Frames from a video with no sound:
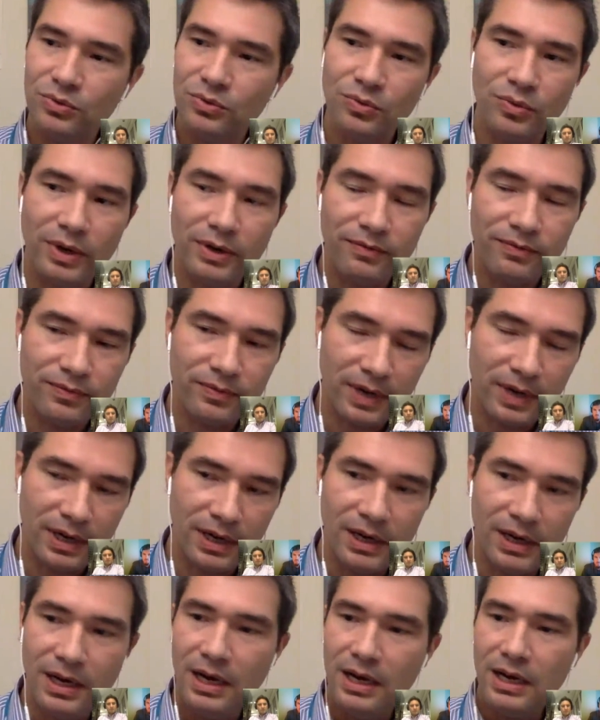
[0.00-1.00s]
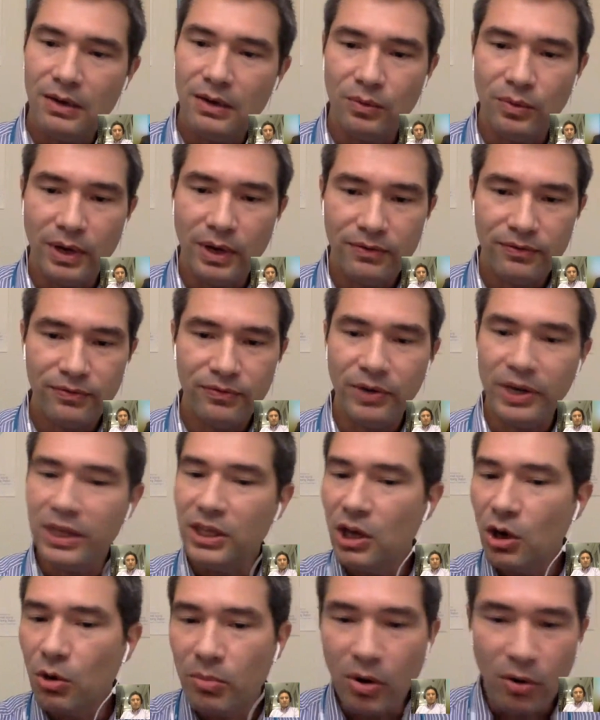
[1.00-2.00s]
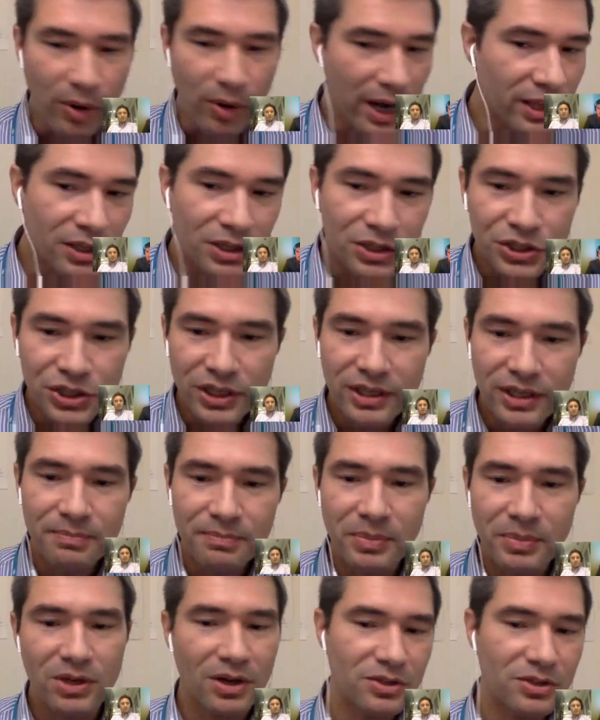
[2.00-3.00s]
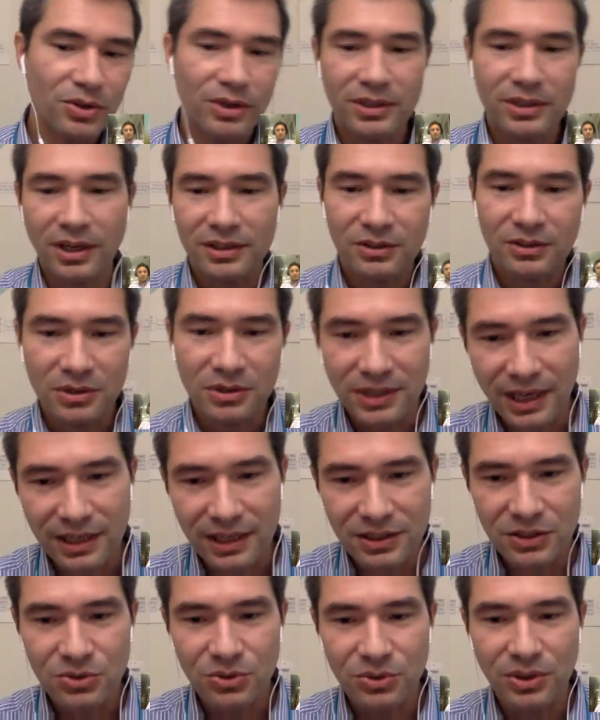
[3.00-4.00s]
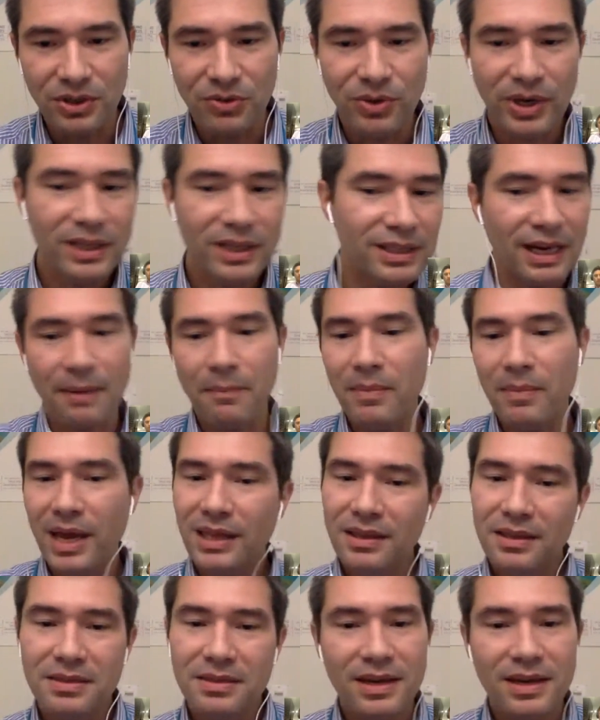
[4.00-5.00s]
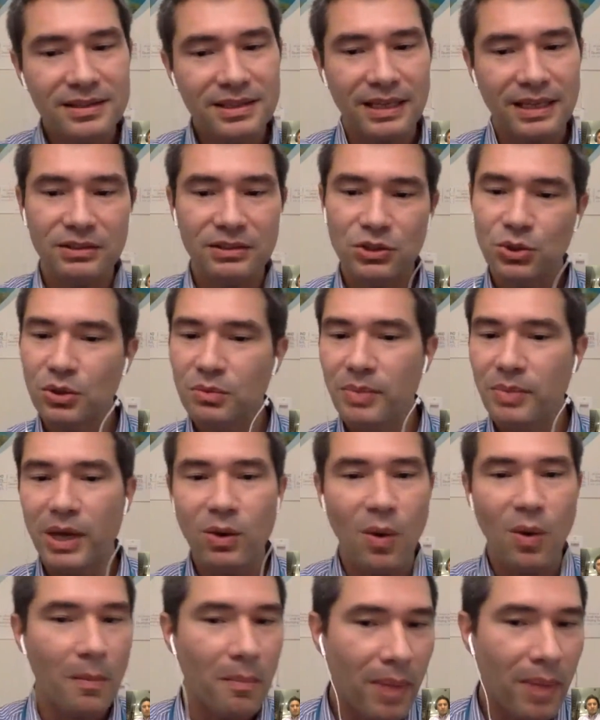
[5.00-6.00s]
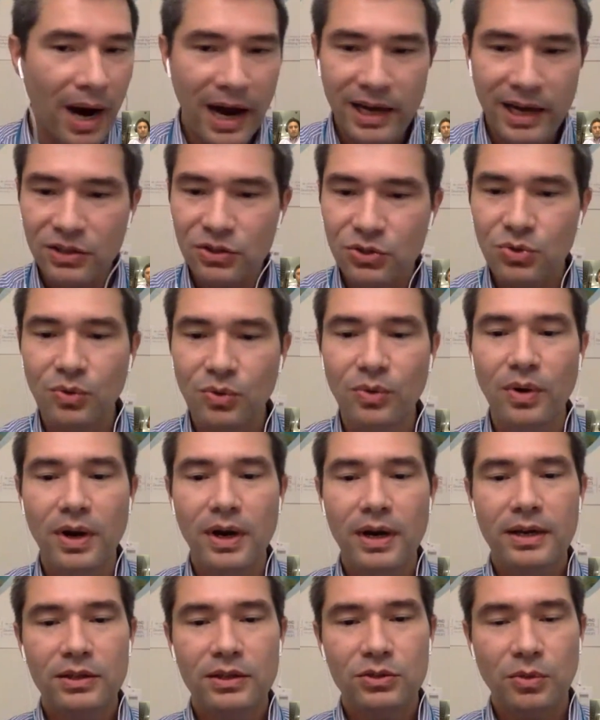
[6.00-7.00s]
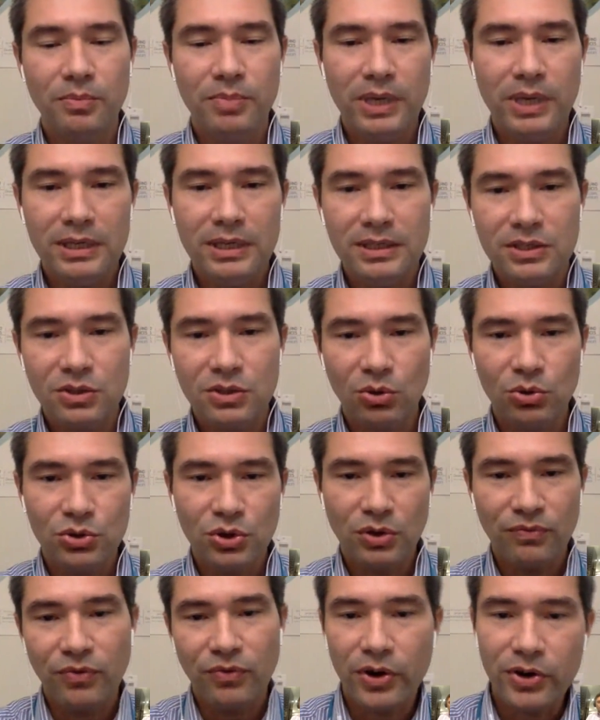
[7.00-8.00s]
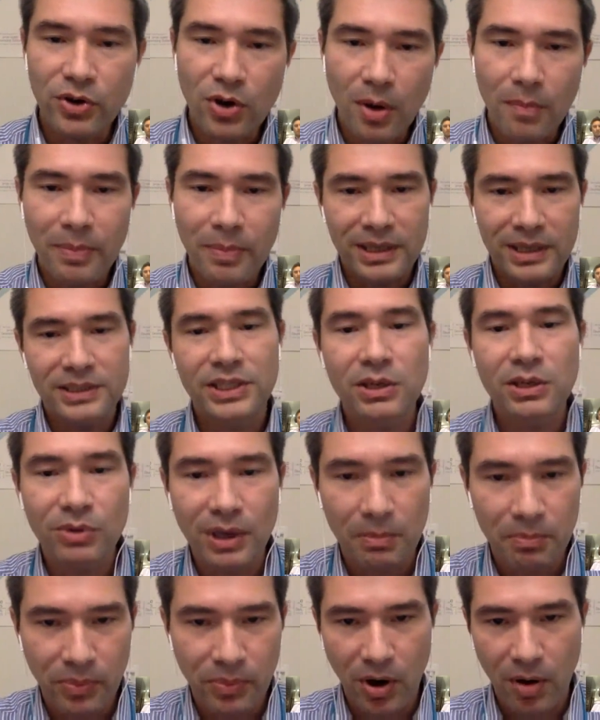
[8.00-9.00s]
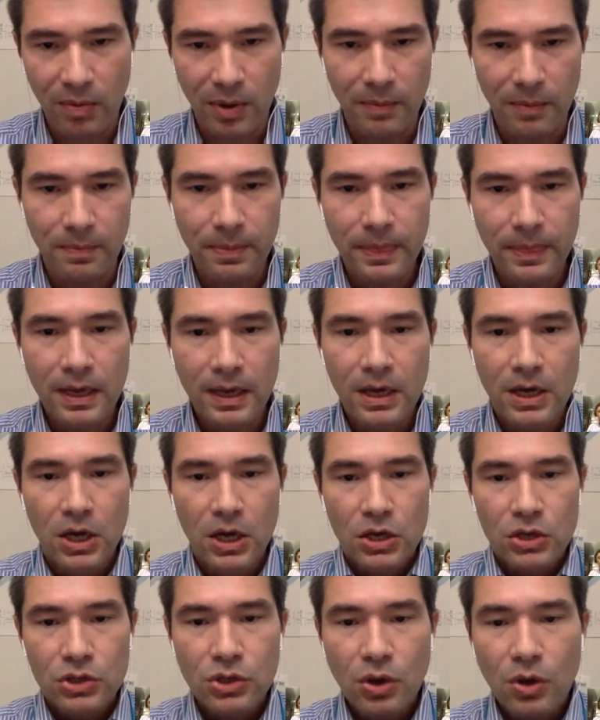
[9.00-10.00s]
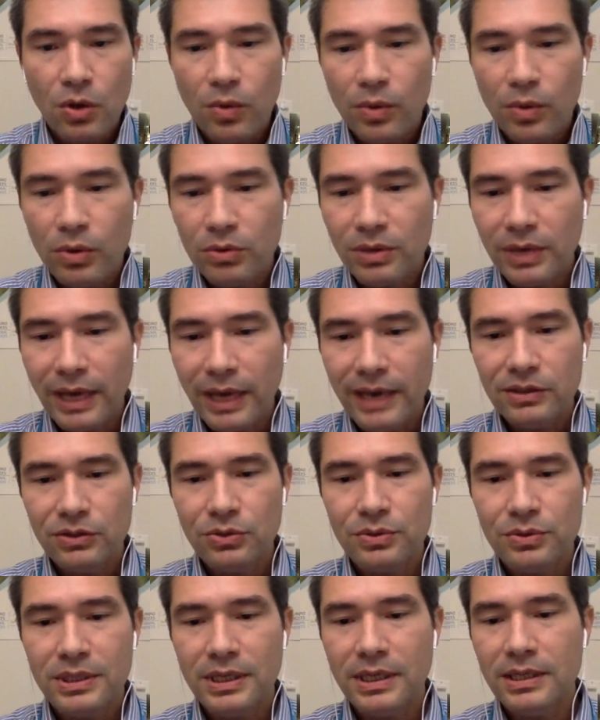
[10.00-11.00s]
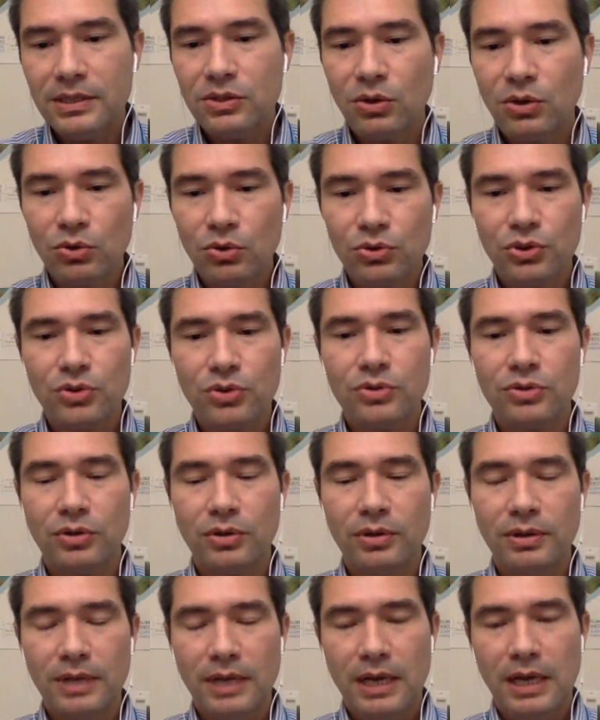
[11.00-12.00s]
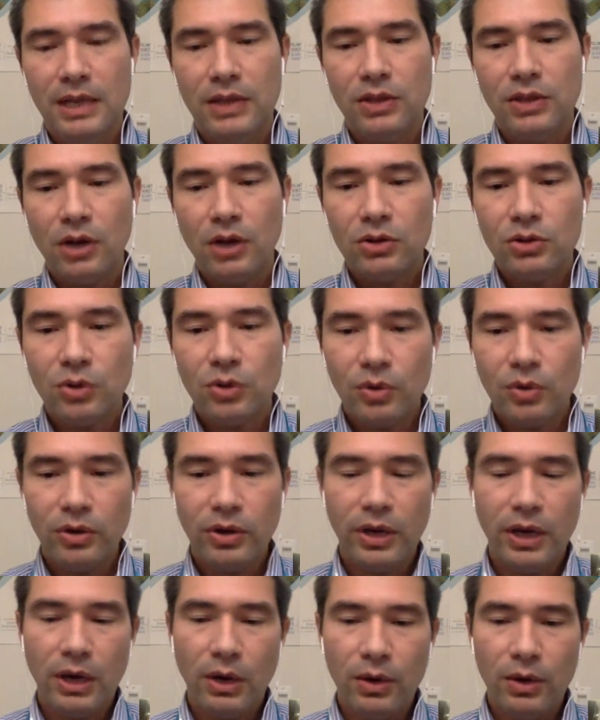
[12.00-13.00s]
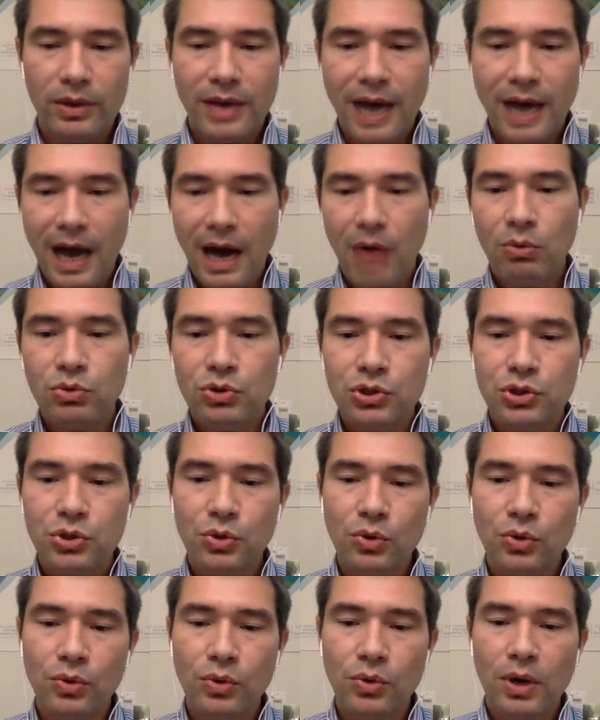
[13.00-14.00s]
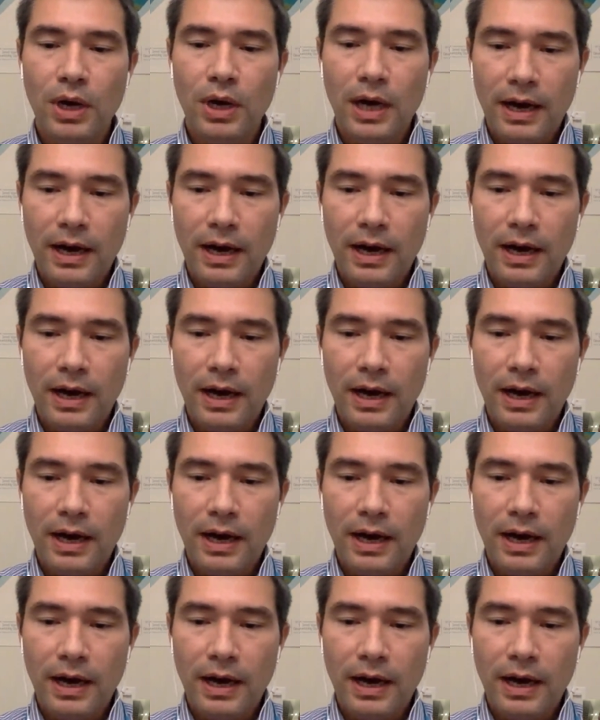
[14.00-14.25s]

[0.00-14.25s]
with renewable energy, because you're not connected to the grid. There are many things that should be combined to be the solution for your particular problem. So we would like to see solutions on not only on how to